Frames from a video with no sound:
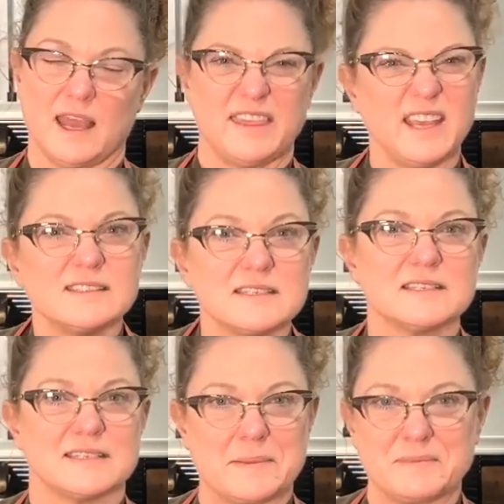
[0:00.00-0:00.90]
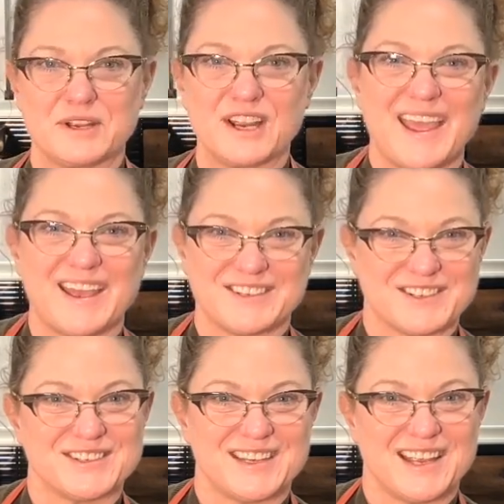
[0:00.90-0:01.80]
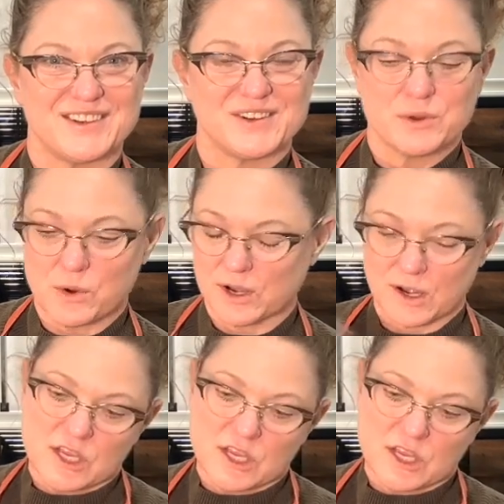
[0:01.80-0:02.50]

I think, December Azure standard order.